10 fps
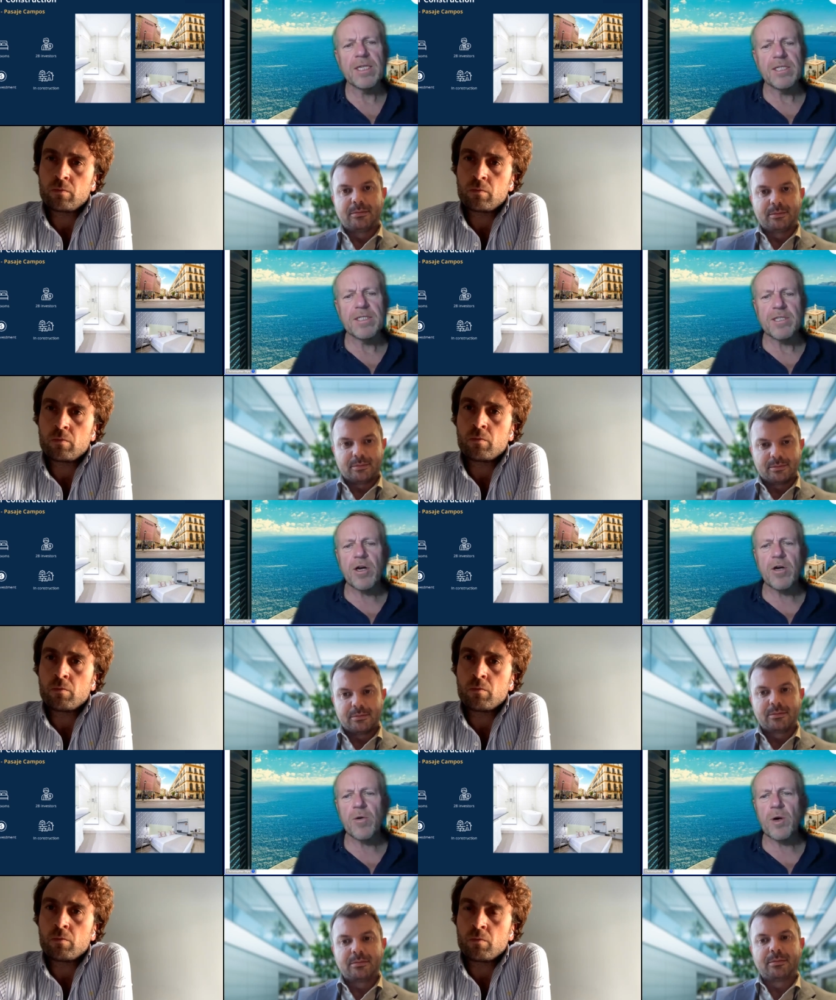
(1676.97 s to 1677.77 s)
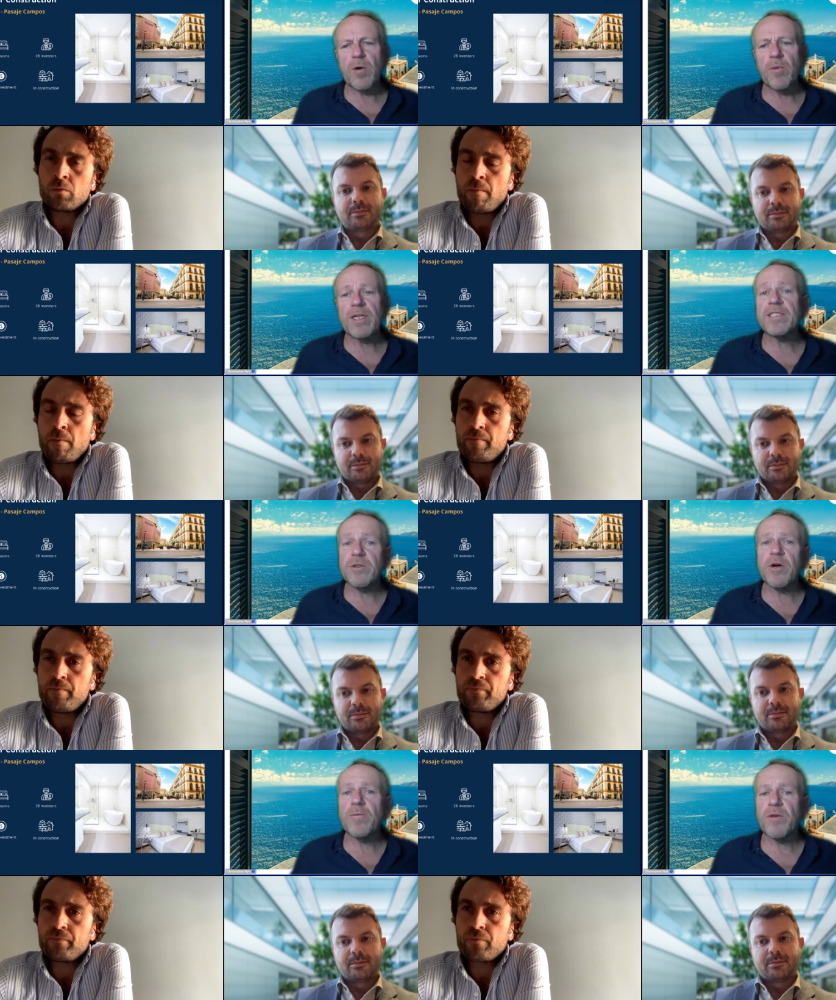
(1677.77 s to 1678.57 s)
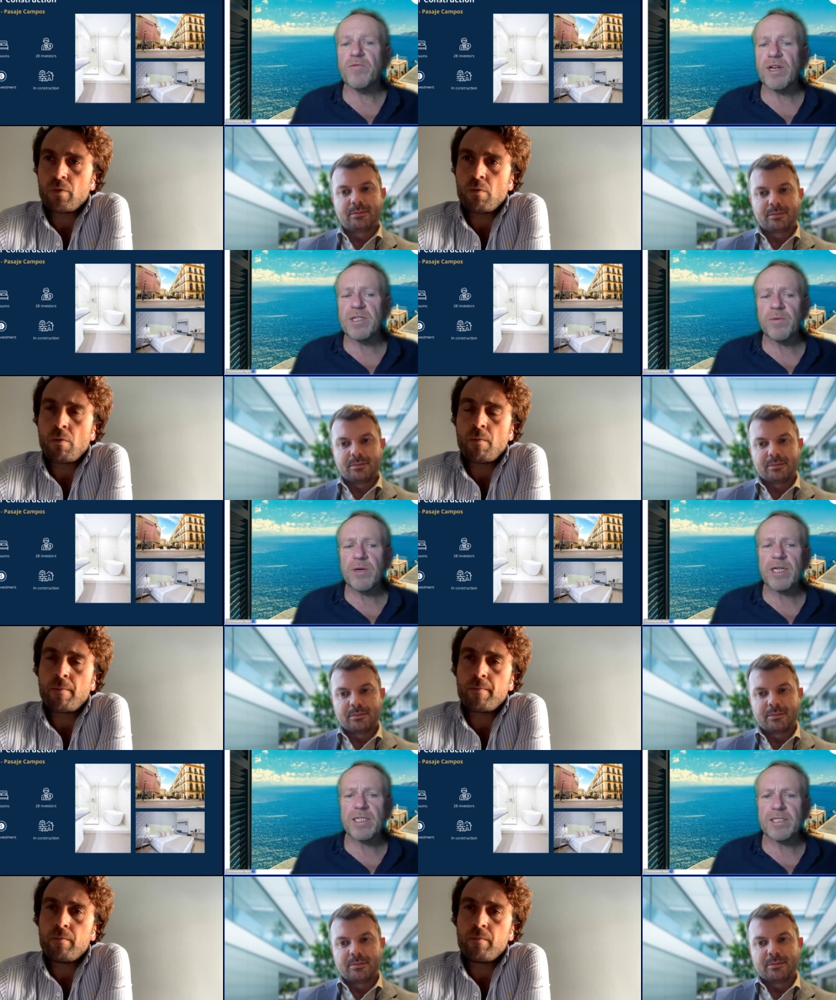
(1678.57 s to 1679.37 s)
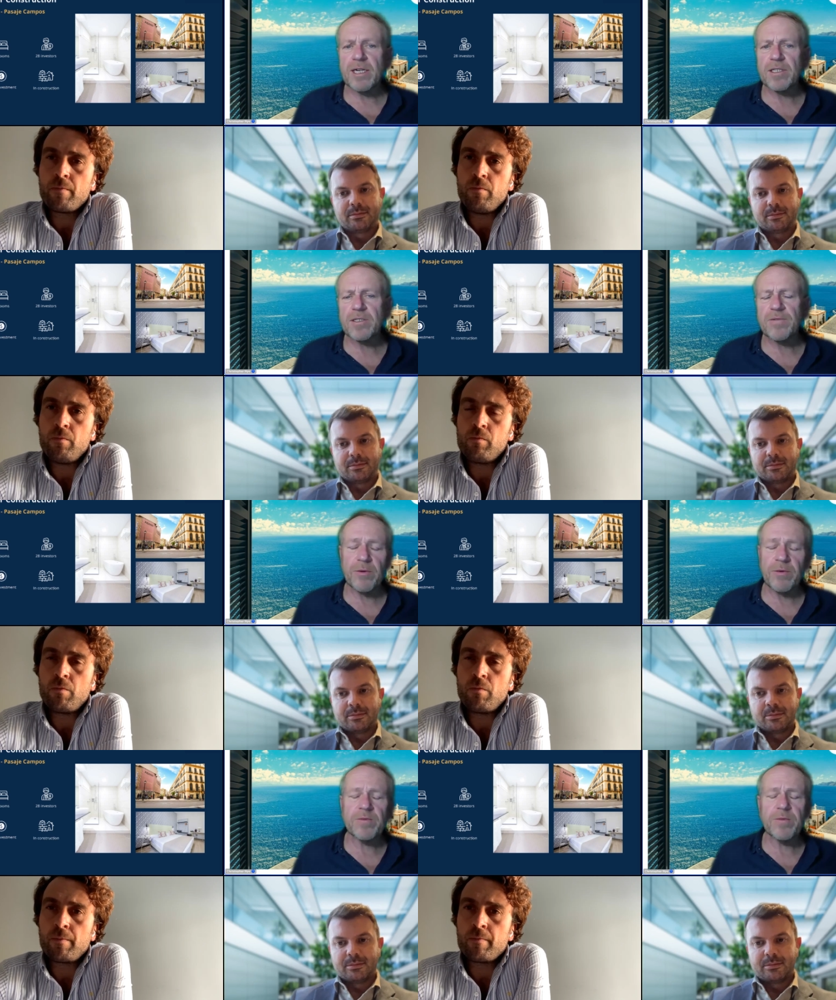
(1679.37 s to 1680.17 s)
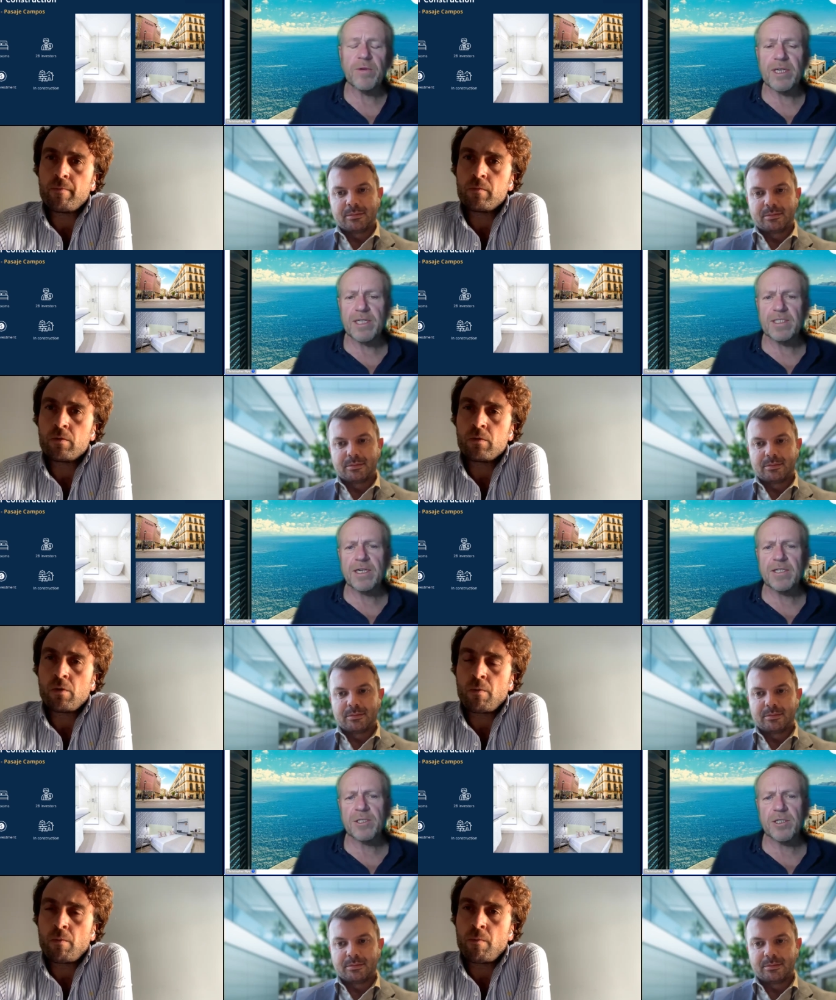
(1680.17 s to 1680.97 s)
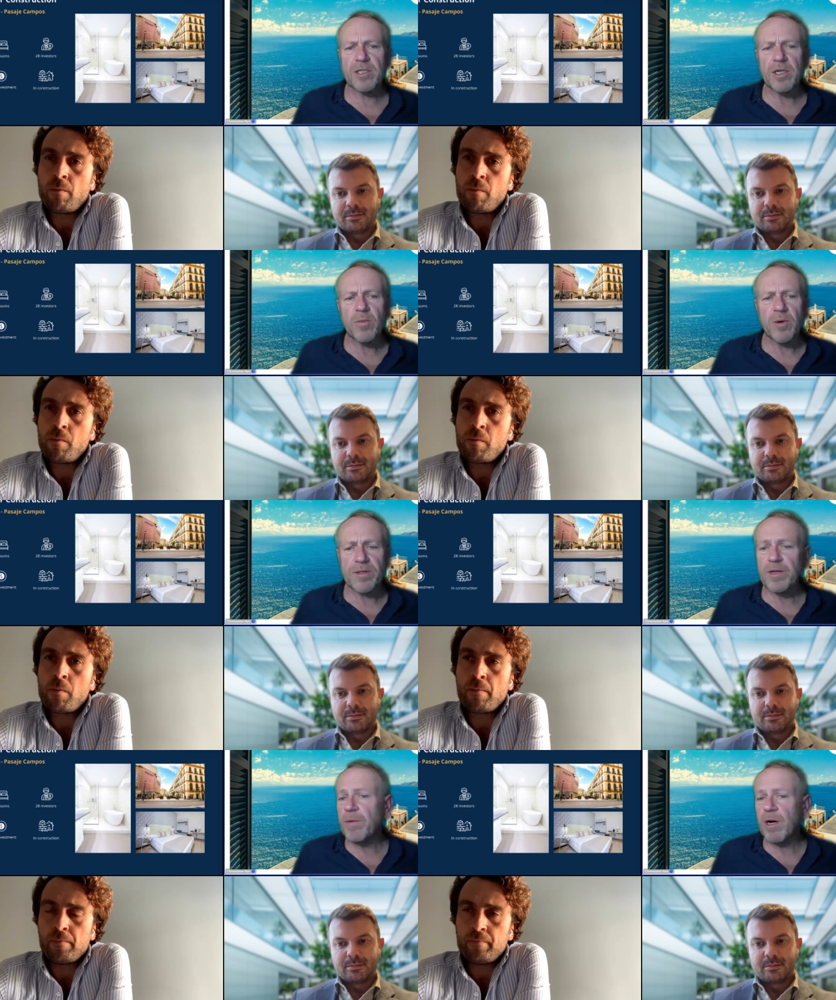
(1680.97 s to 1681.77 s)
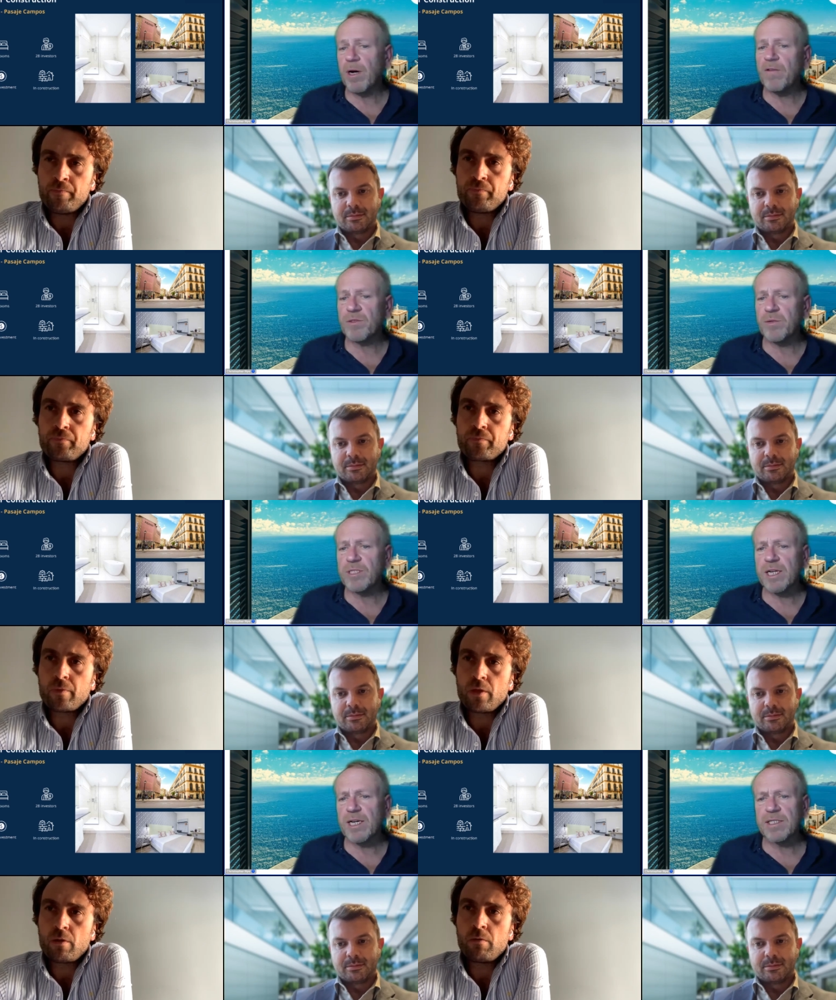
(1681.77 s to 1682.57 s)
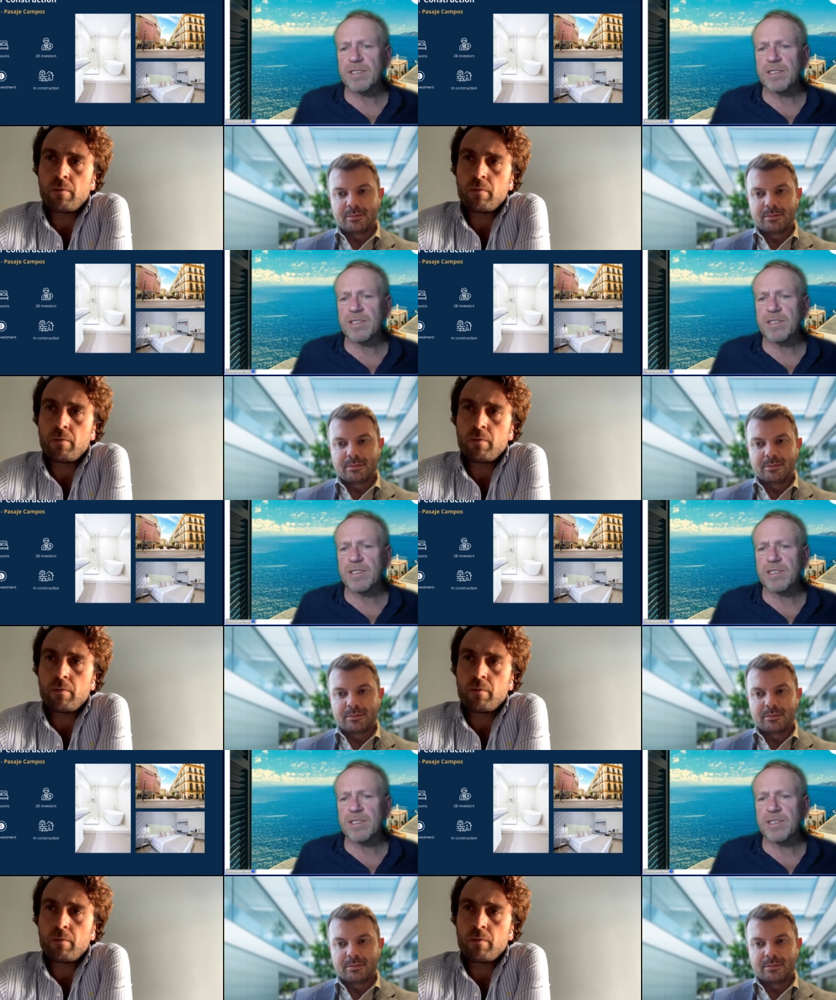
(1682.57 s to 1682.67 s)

Speaker 1: So uh, we do hope that readers will get in touch, viewers will get in touch with them afterwards, and